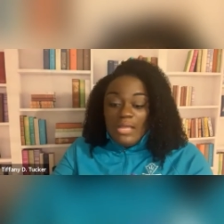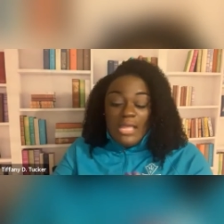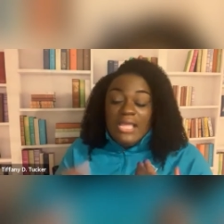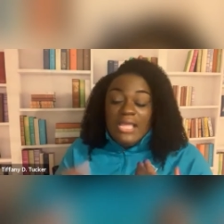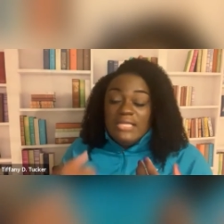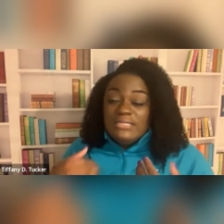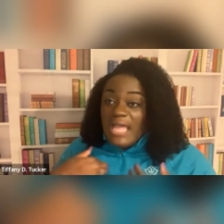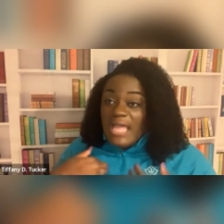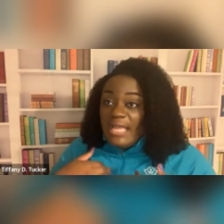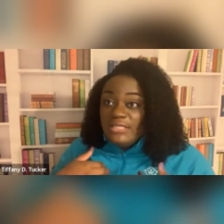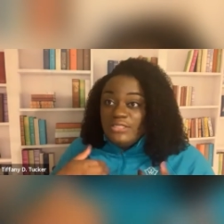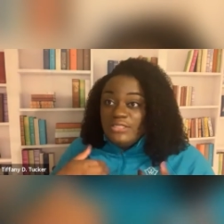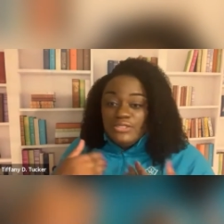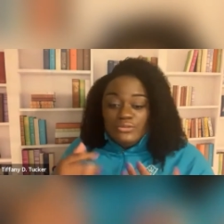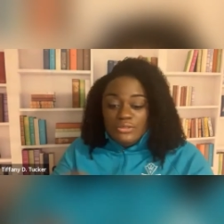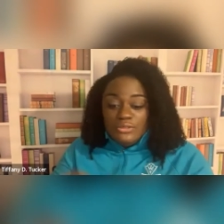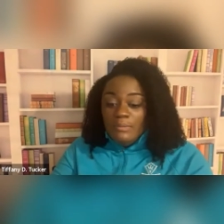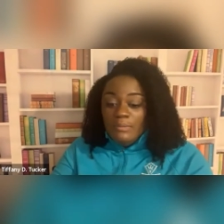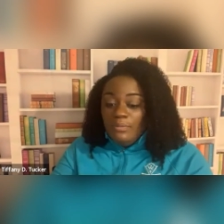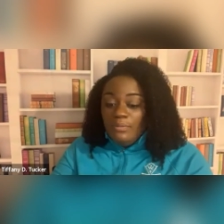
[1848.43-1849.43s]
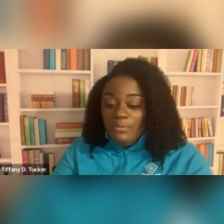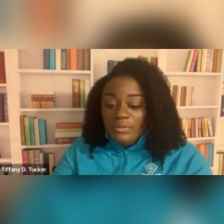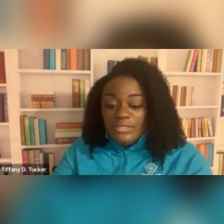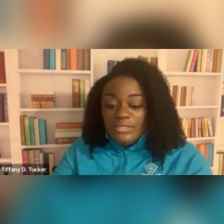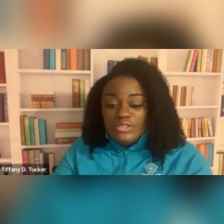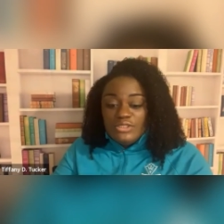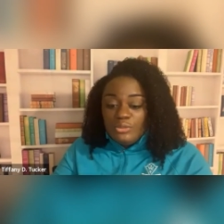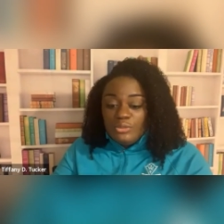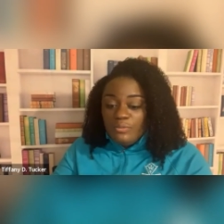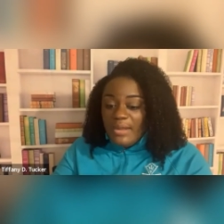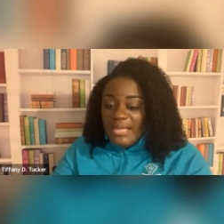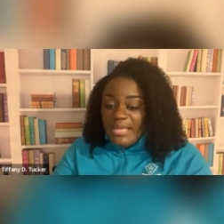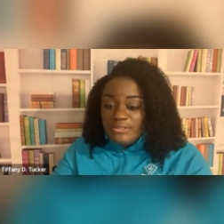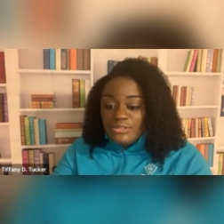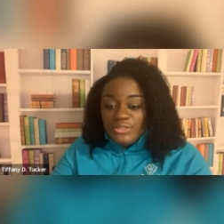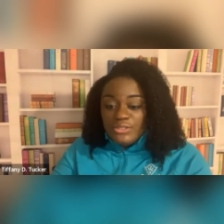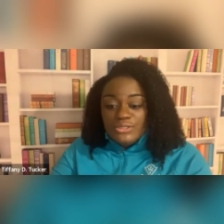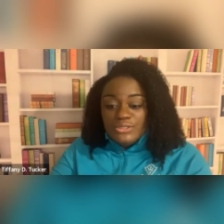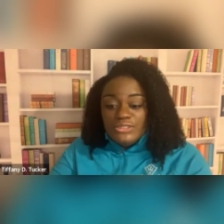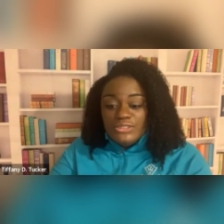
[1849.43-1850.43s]
as I do, the board of
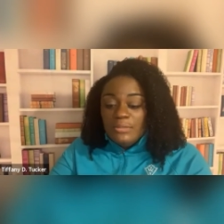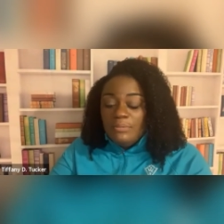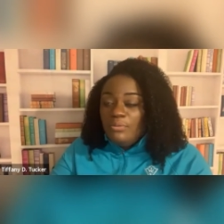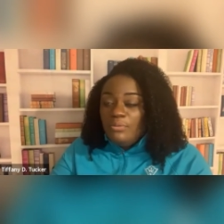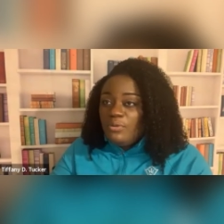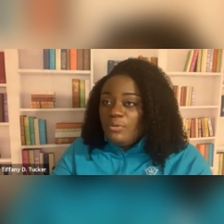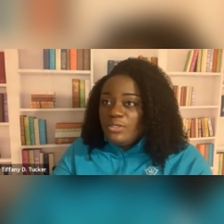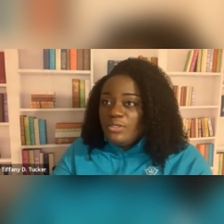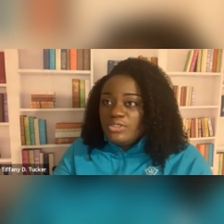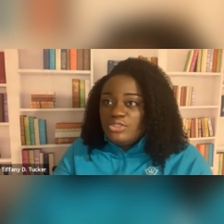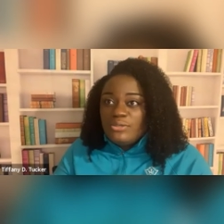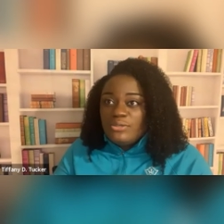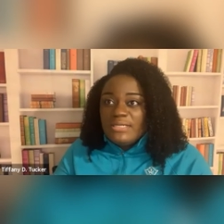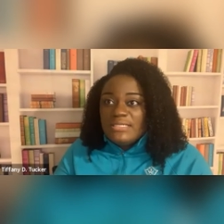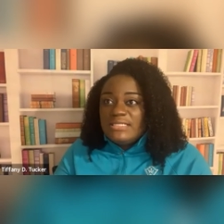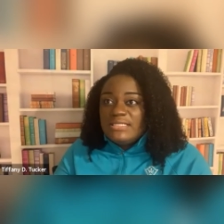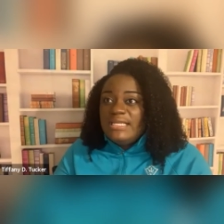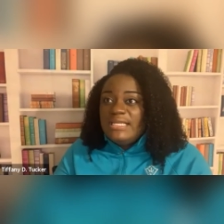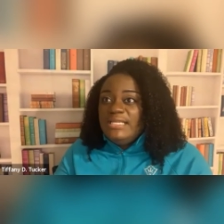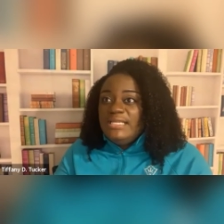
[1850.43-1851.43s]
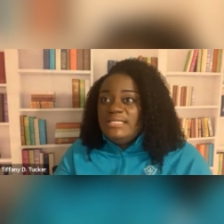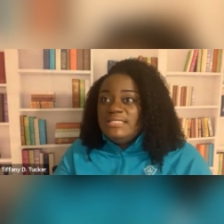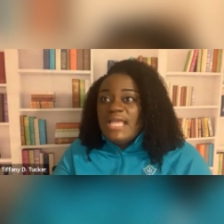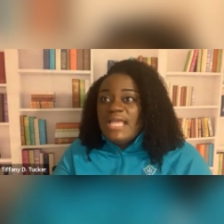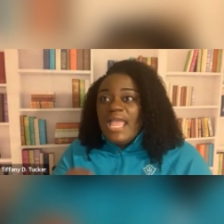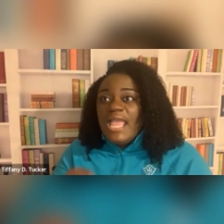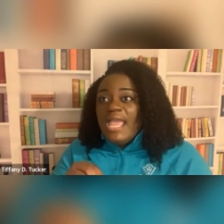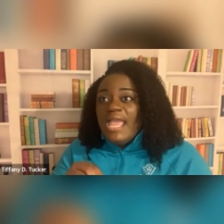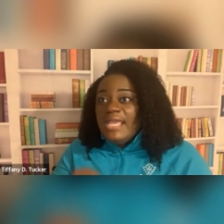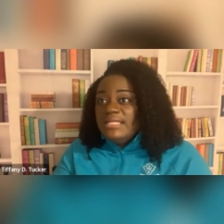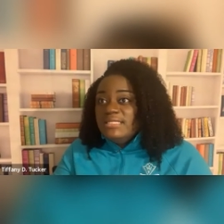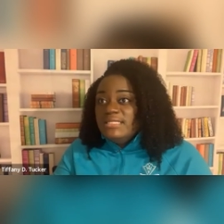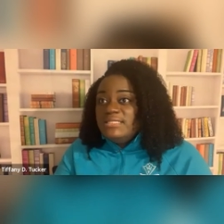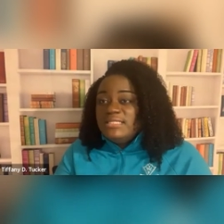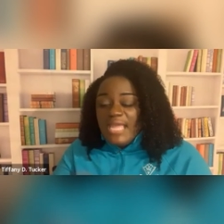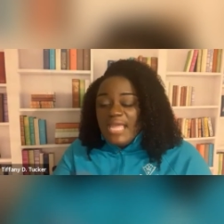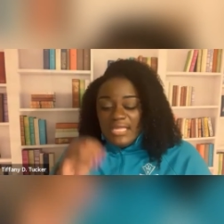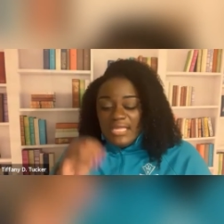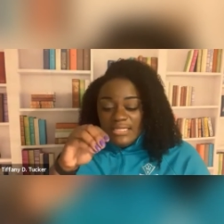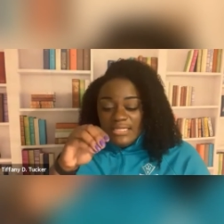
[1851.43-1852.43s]
directors, the board of trustees, and
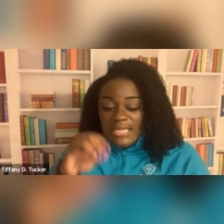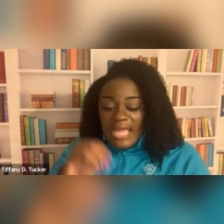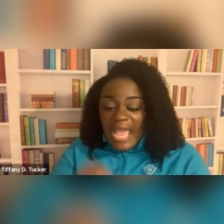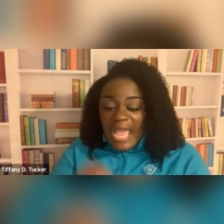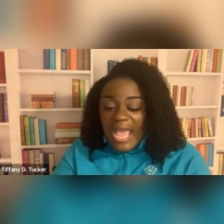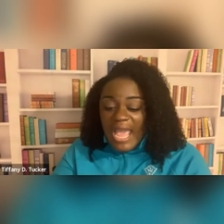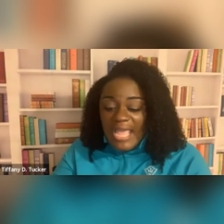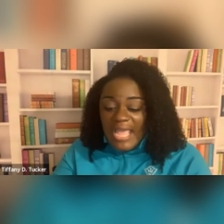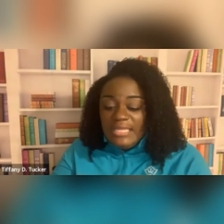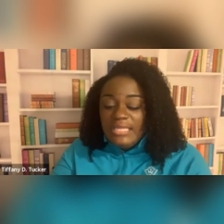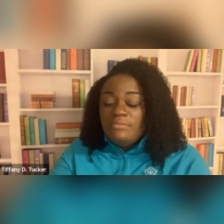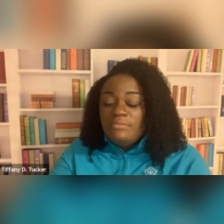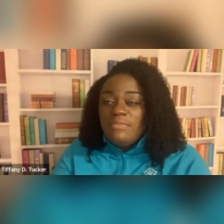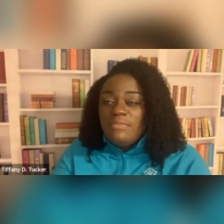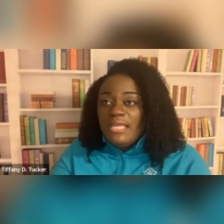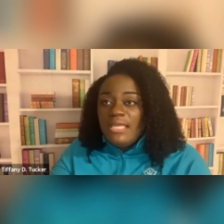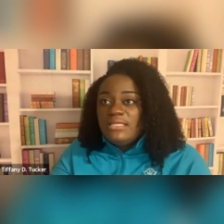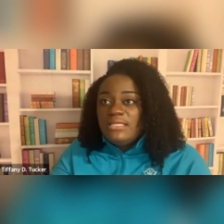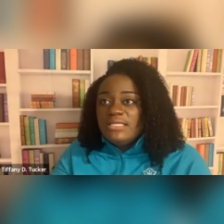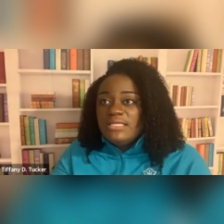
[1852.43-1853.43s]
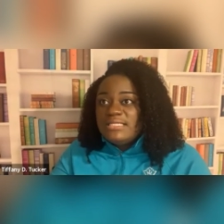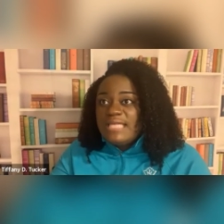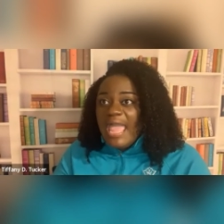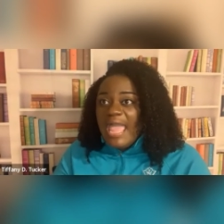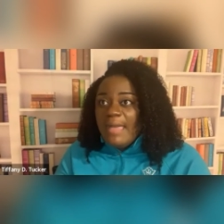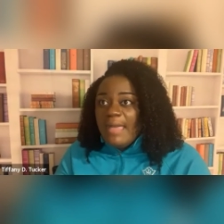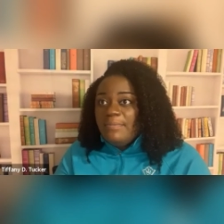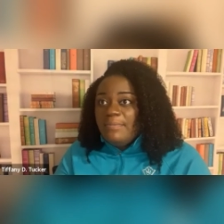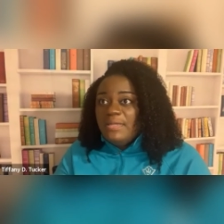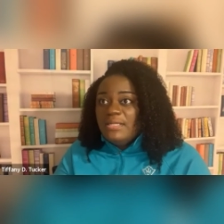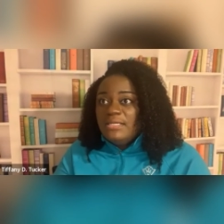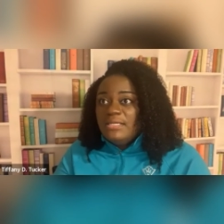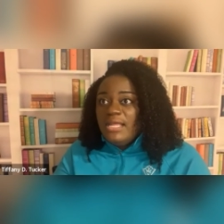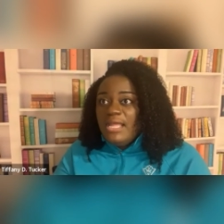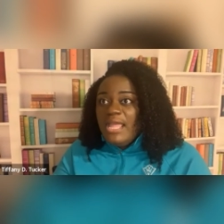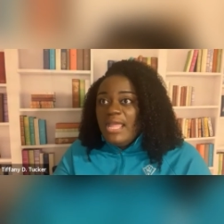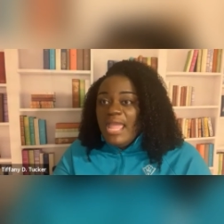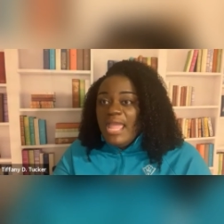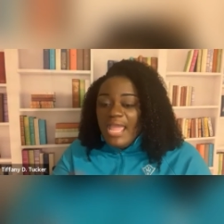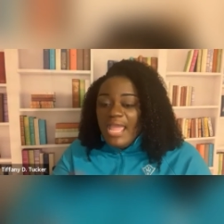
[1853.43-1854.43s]
say that I can make this happen.
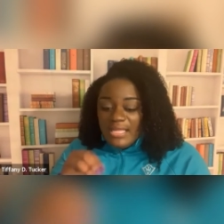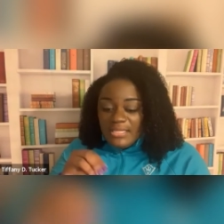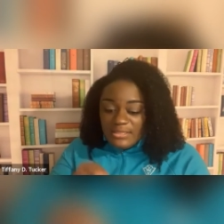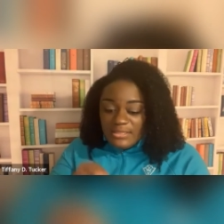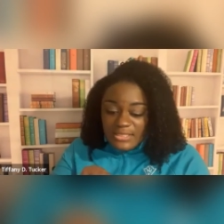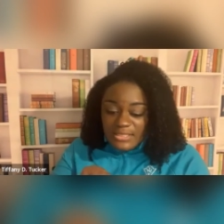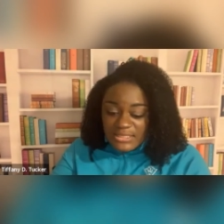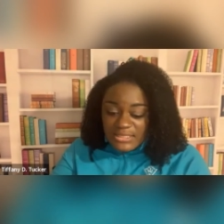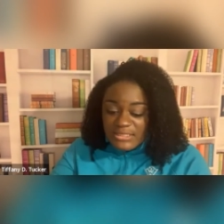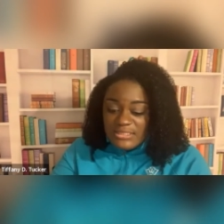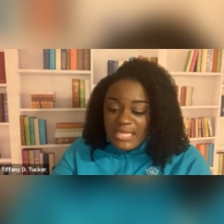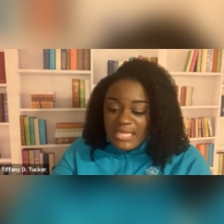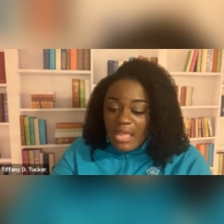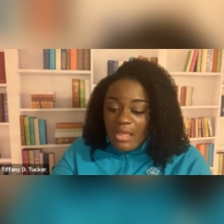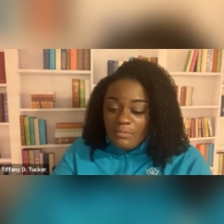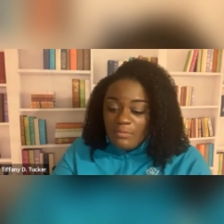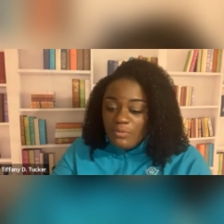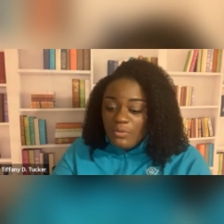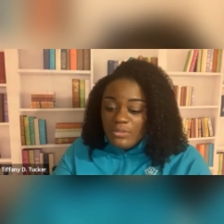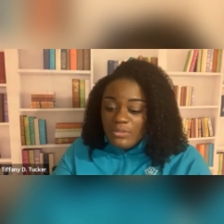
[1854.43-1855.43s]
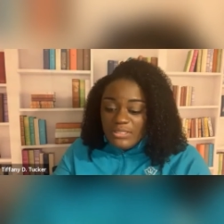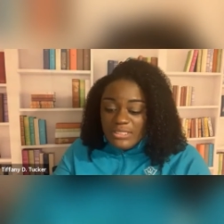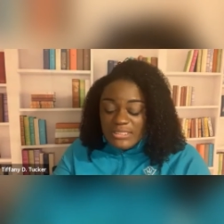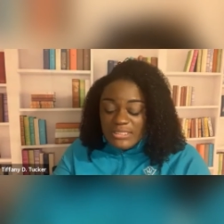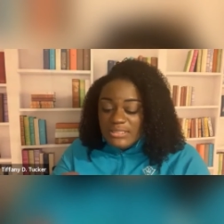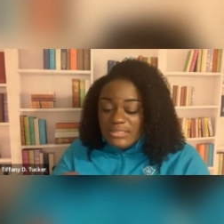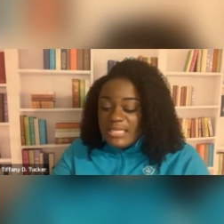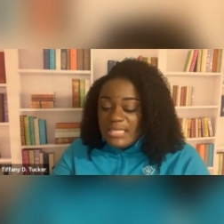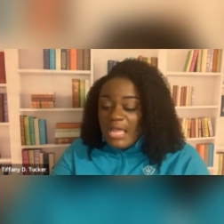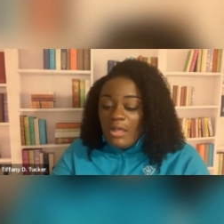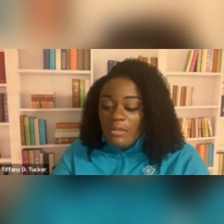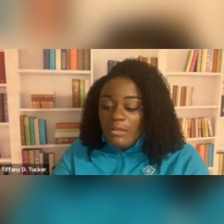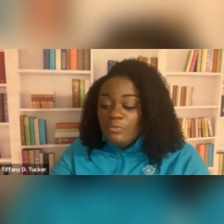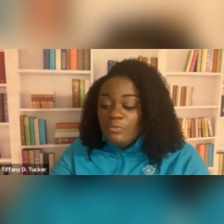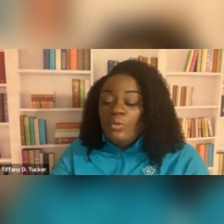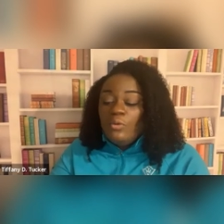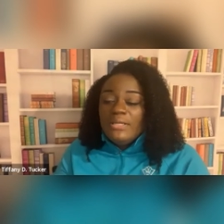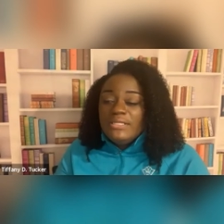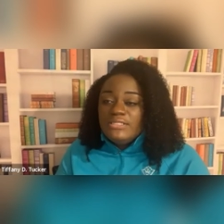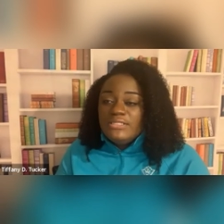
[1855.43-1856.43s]
And this is how I'm
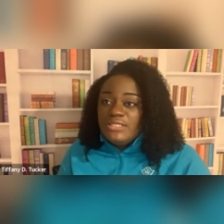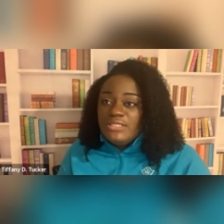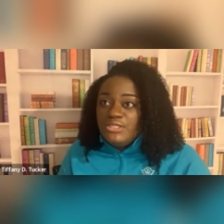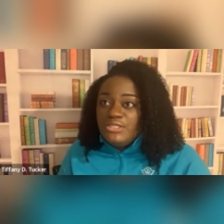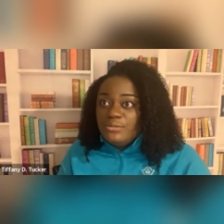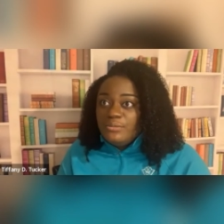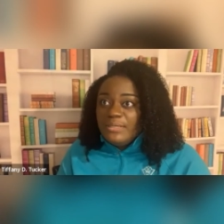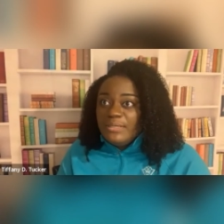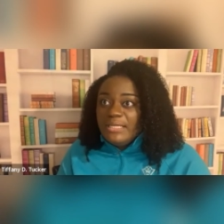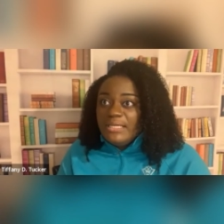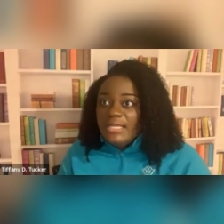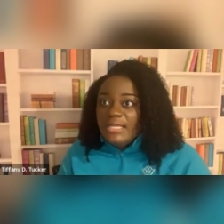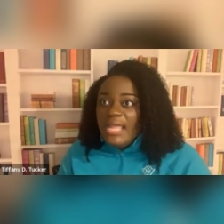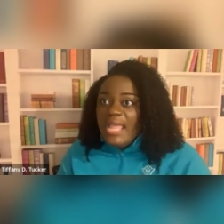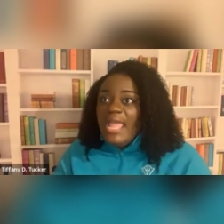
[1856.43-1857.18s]
going to do it.